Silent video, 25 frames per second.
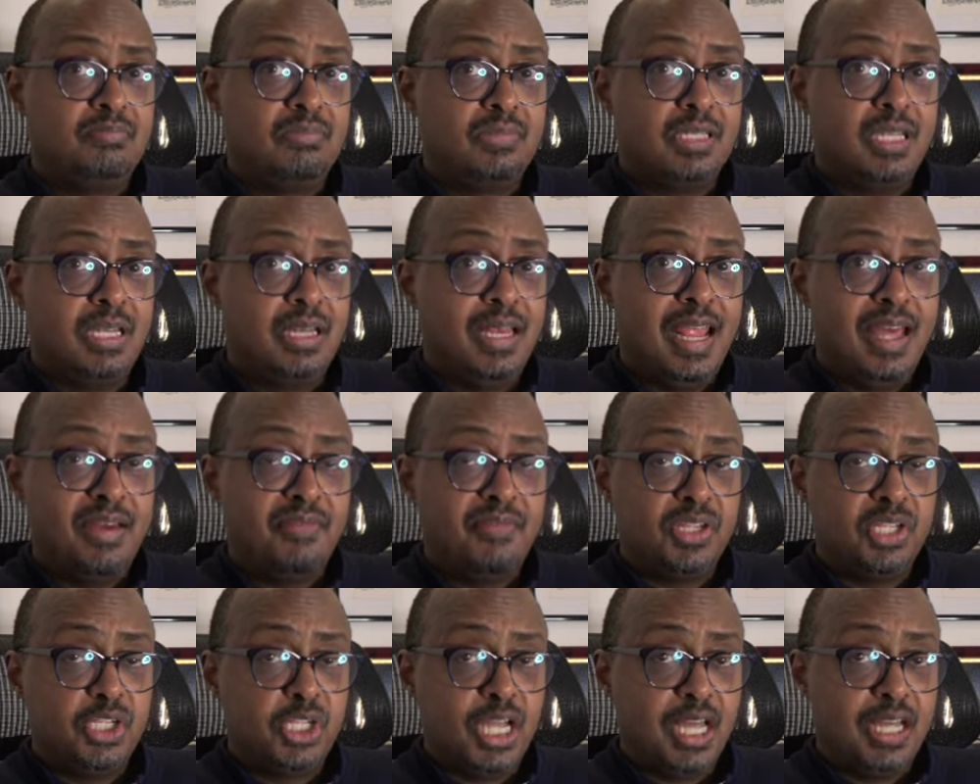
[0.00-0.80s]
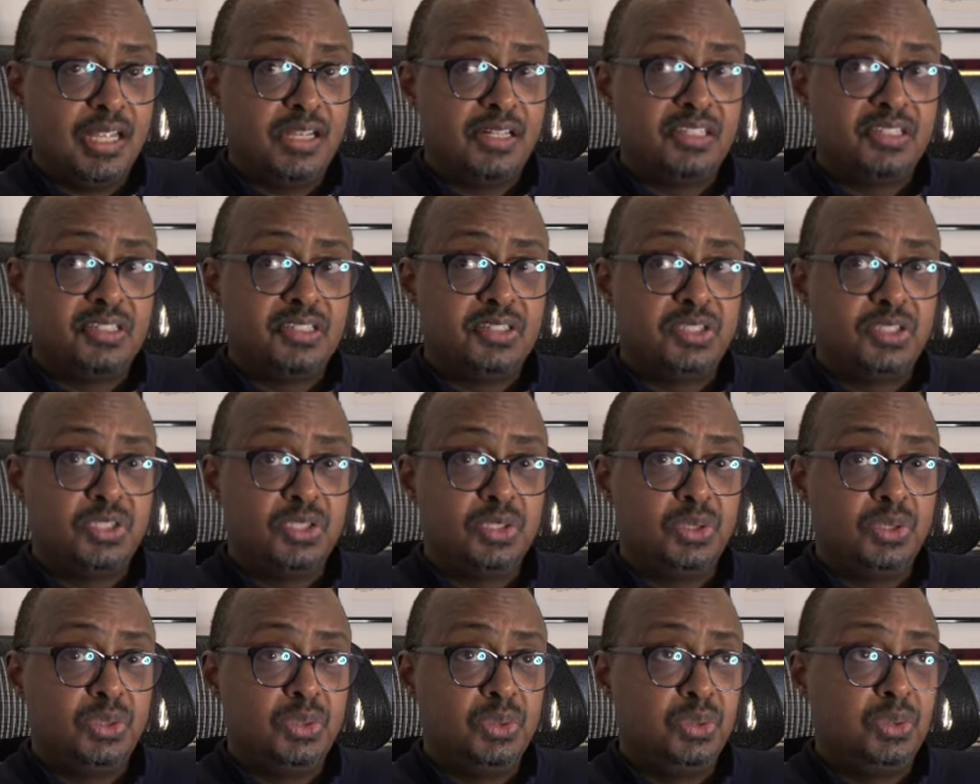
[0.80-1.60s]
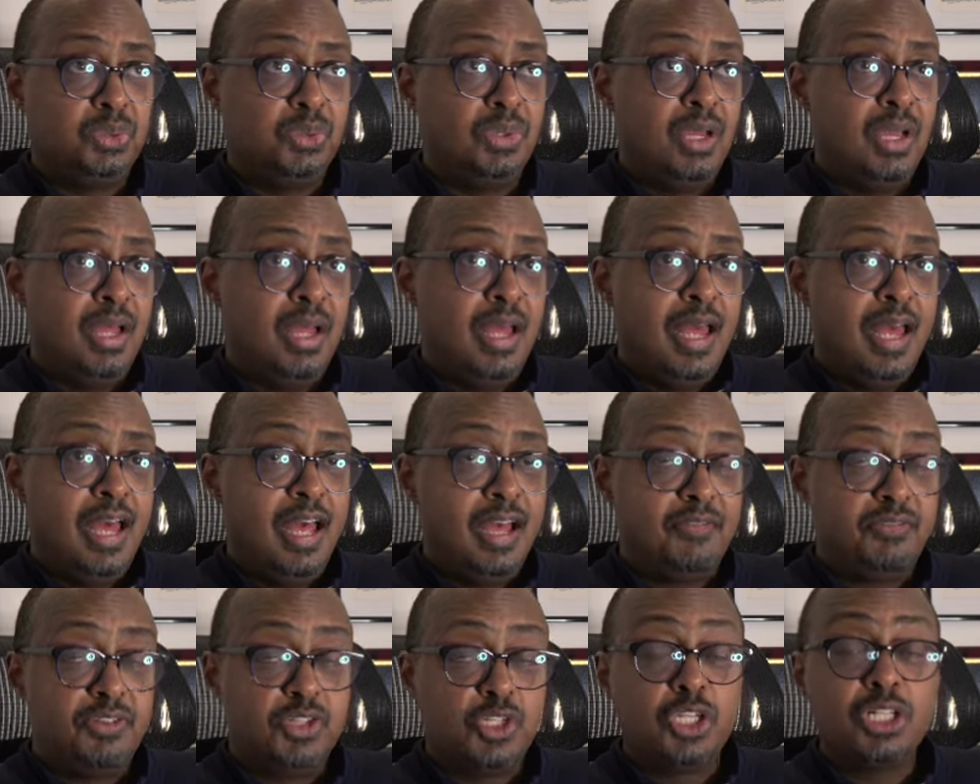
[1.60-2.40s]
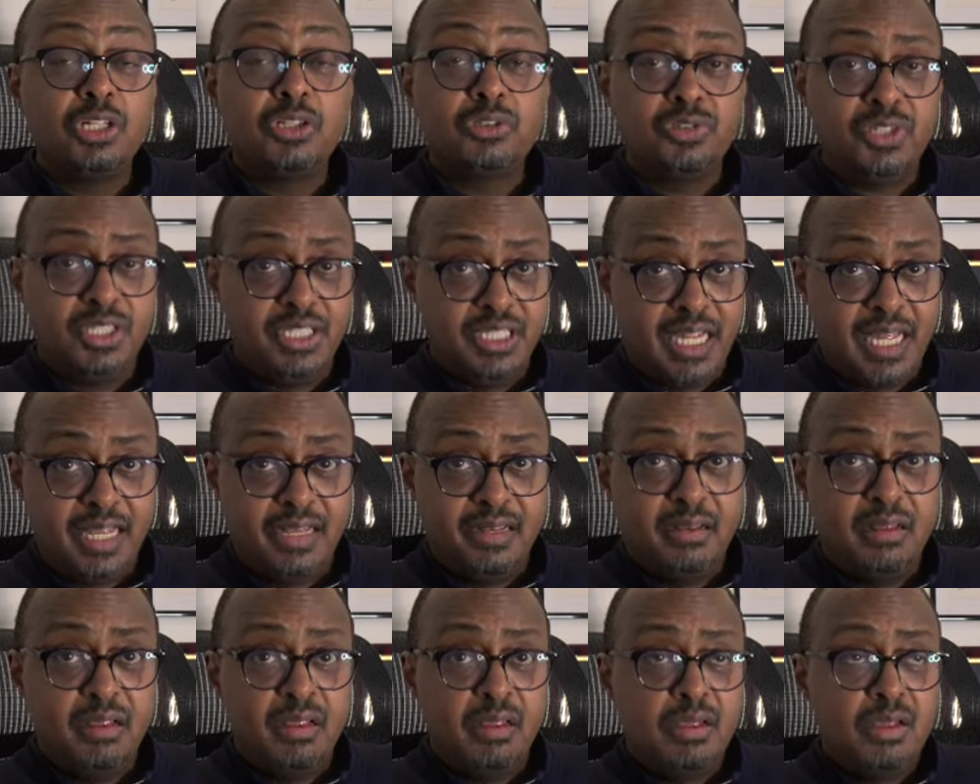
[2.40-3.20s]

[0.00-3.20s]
didn't have a chance to have children yet.